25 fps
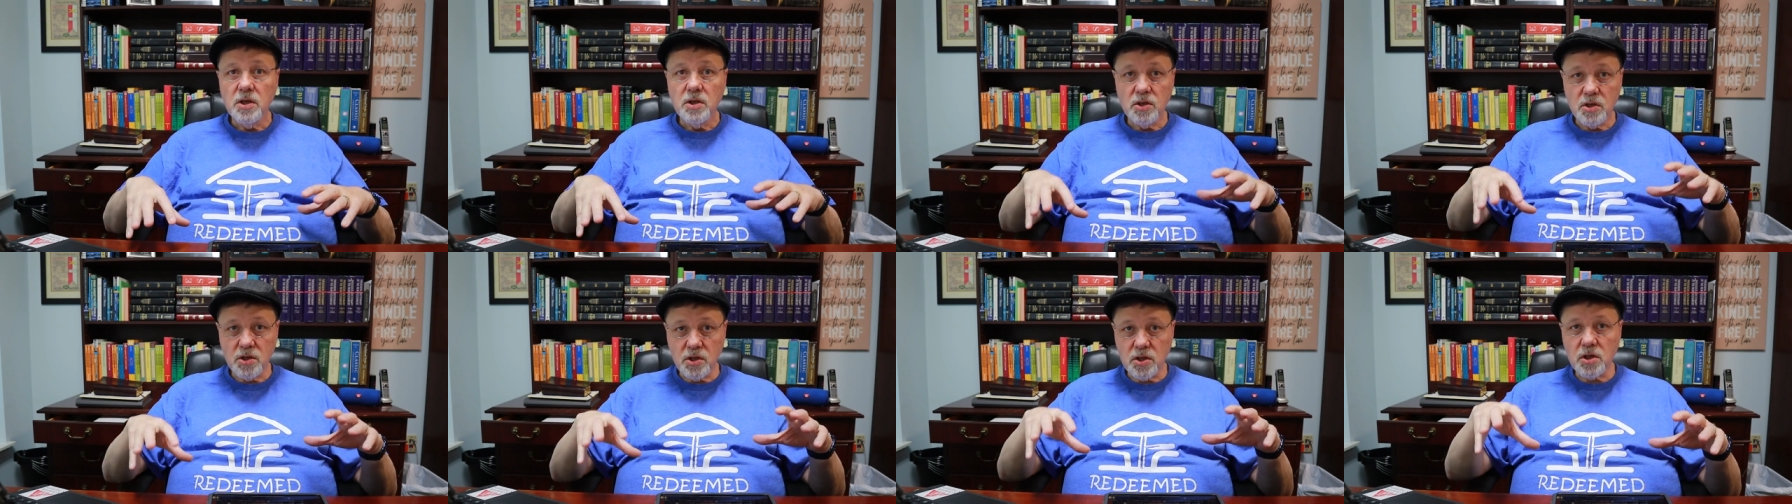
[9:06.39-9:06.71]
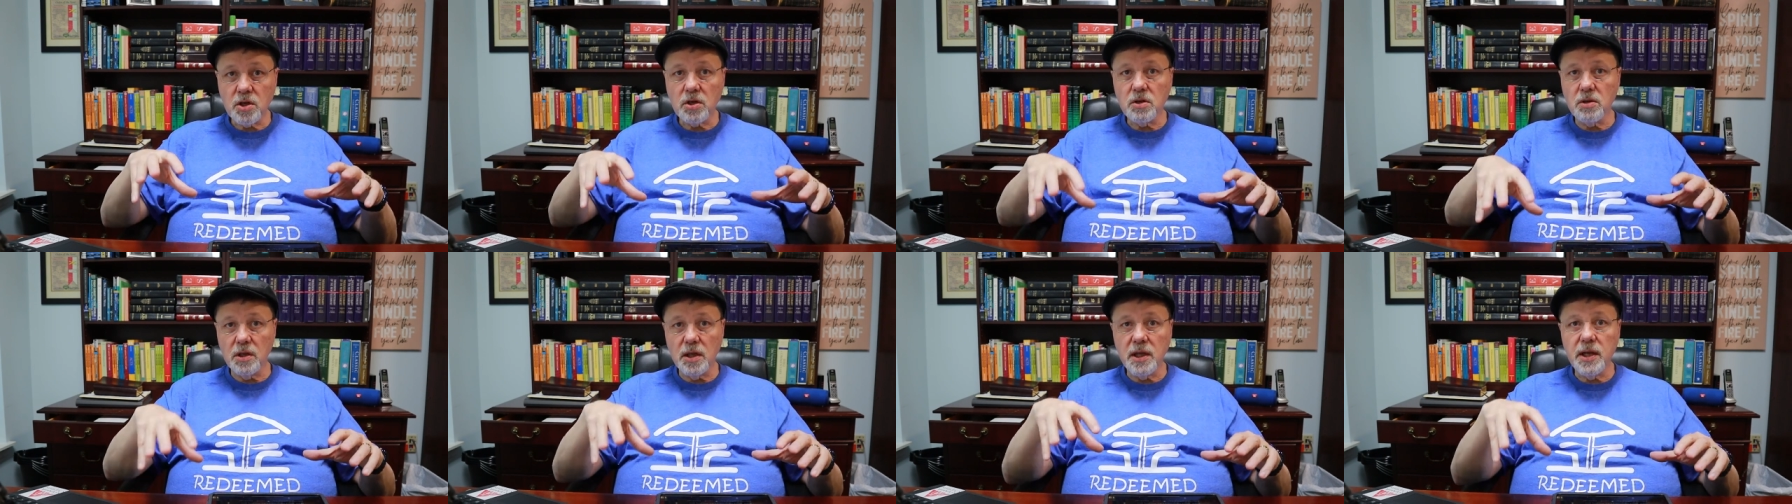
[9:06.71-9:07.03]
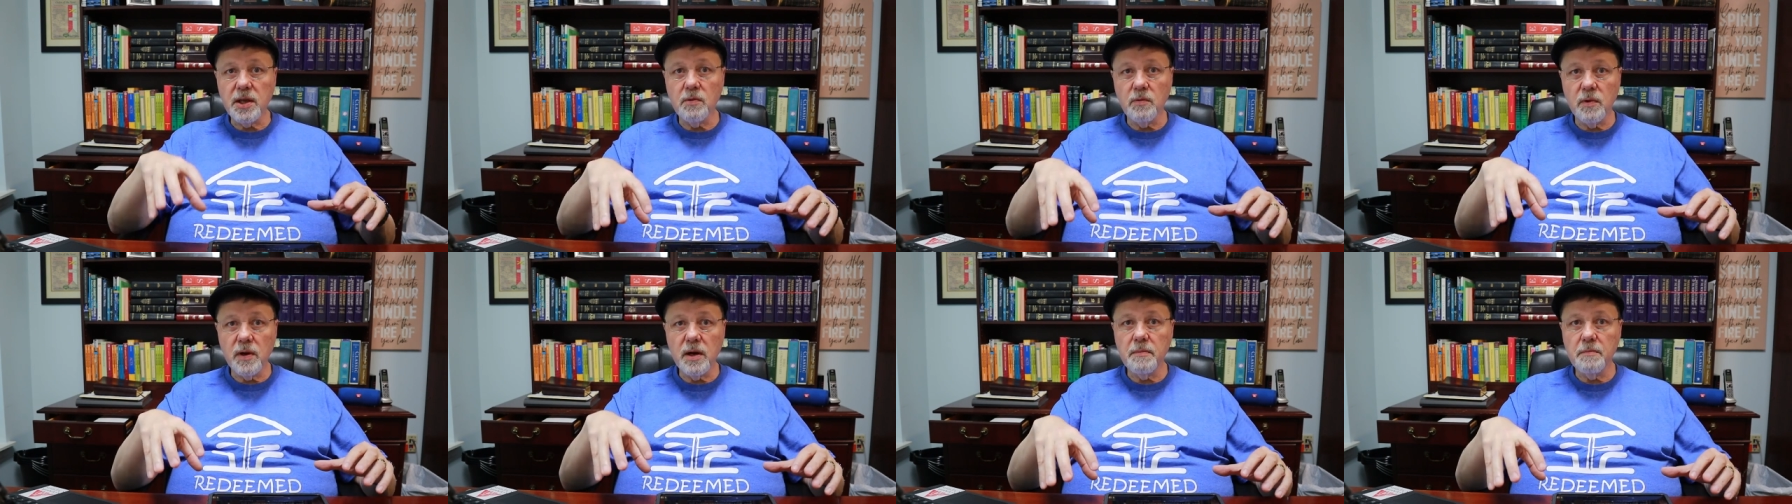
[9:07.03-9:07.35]

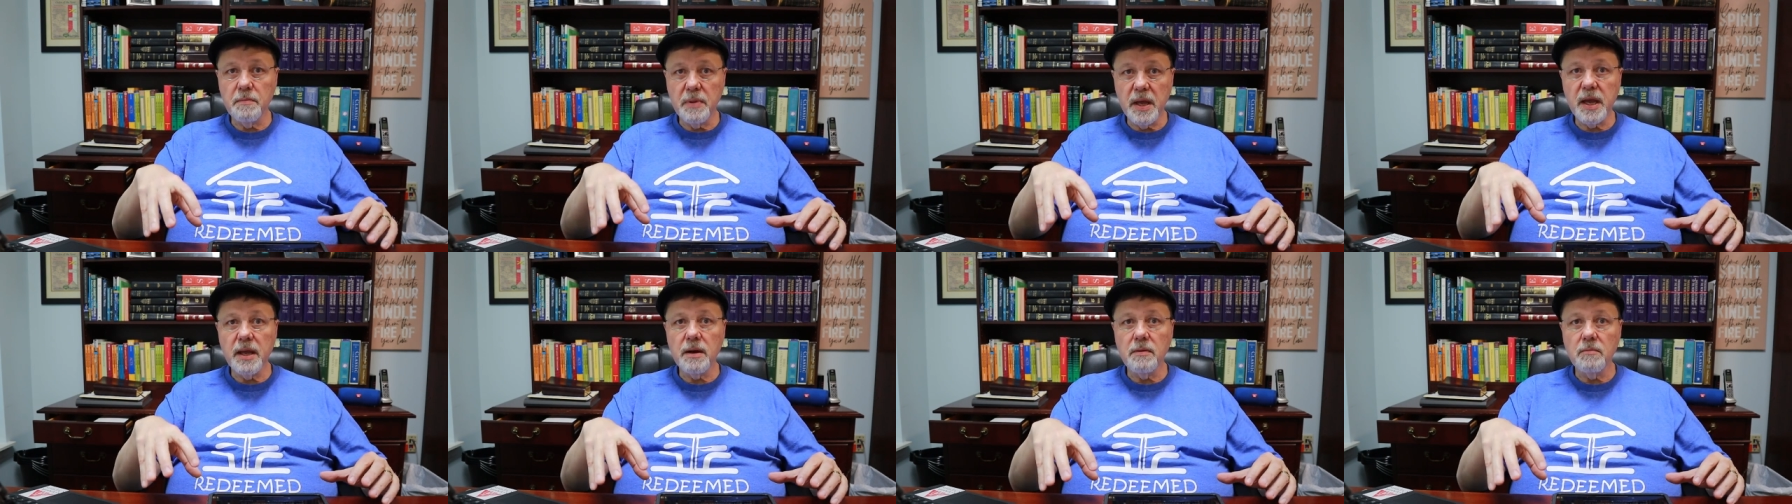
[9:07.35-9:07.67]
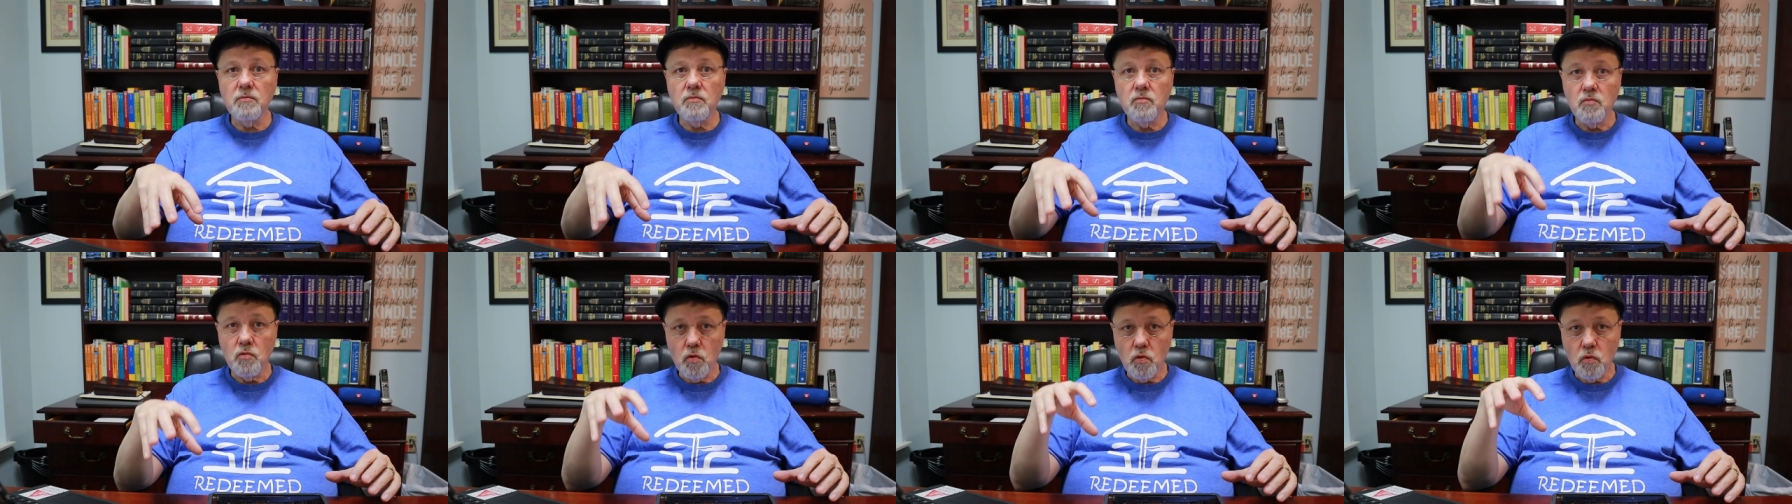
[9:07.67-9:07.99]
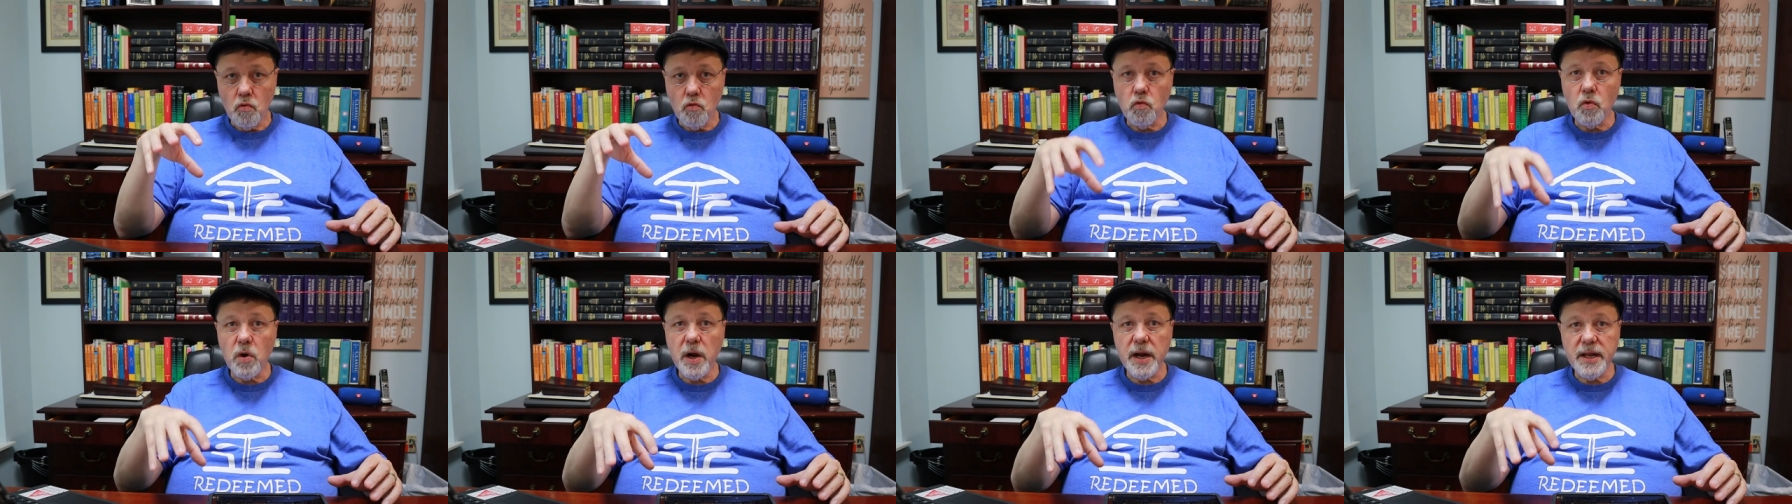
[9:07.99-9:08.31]
certainly would have been
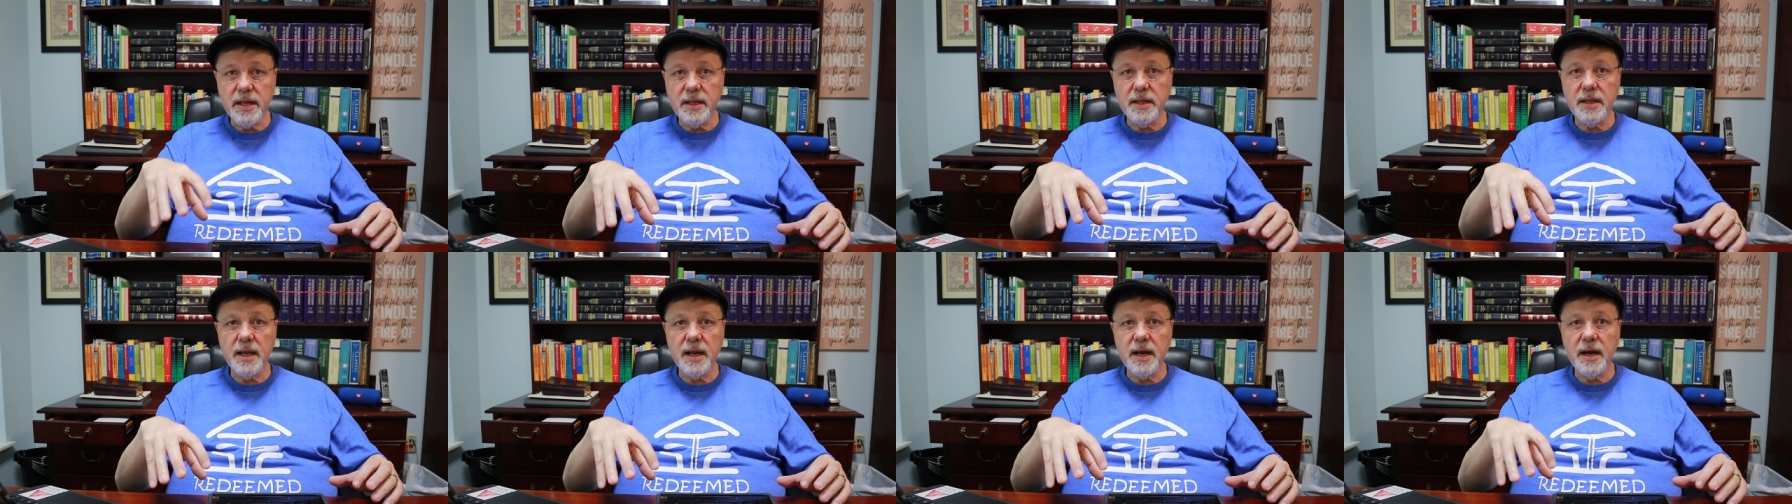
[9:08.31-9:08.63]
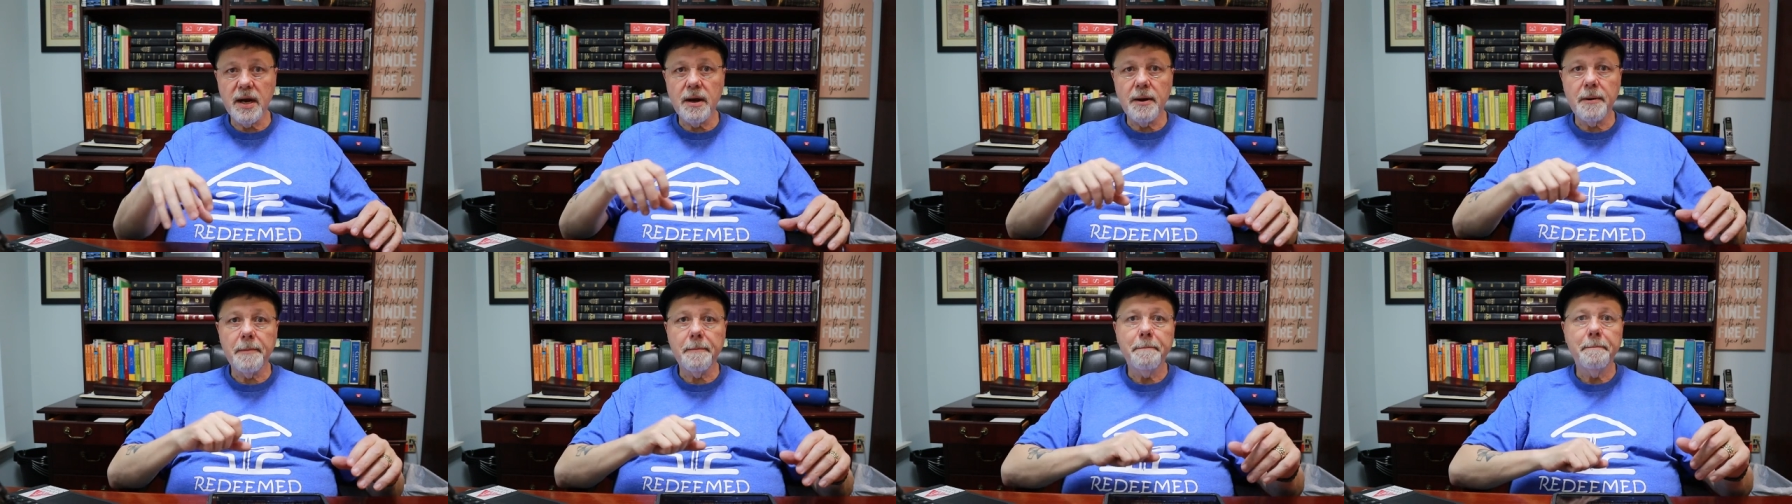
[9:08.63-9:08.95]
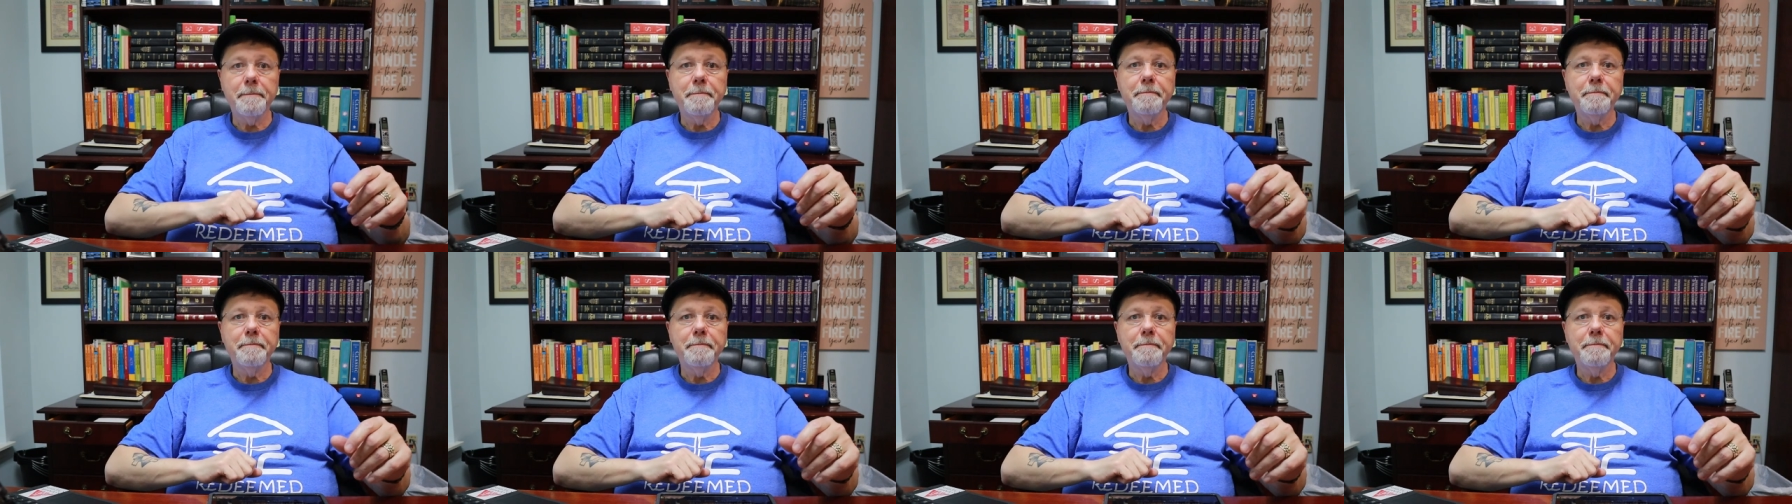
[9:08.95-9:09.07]
right there.